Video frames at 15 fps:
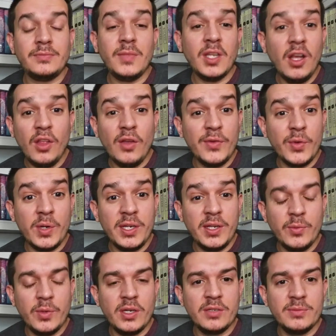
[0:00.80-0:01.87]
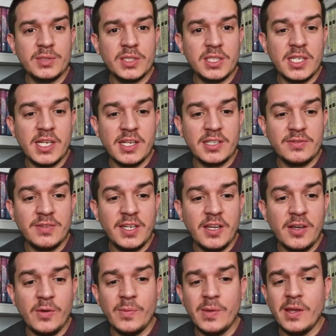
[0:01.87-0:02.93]
Hello everyone and welcome to today's
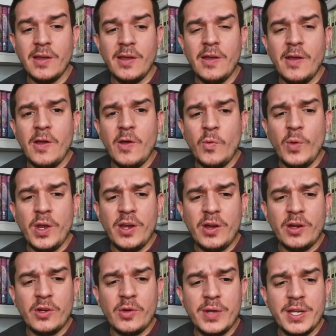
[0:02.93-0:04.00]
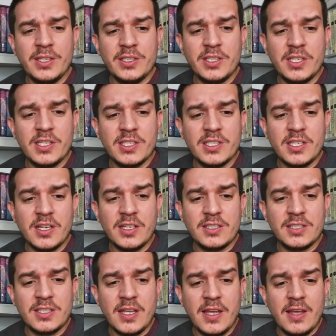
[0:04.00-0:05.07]
video. We are going to discuss
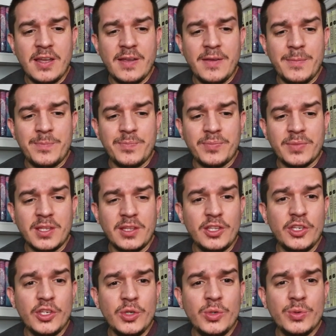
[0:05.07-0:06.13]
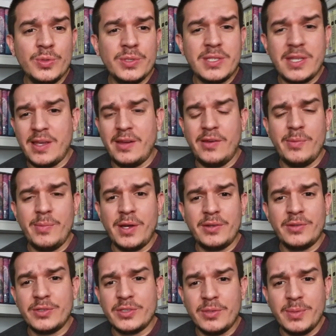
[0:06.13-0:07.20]
the news that Harry Potter
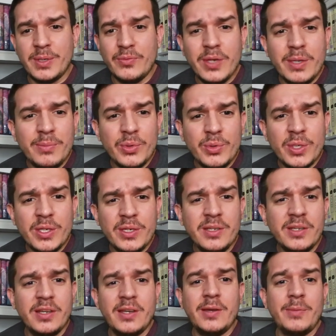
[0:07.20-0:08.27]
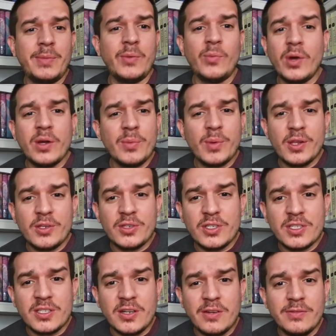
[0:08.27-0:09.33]
is going to be rebooted by Warner Brothers
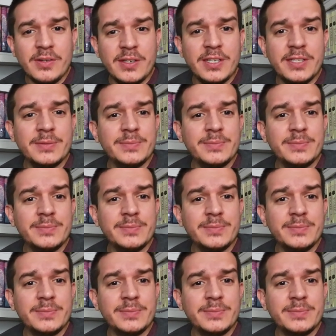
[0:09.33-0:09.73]
Discovery.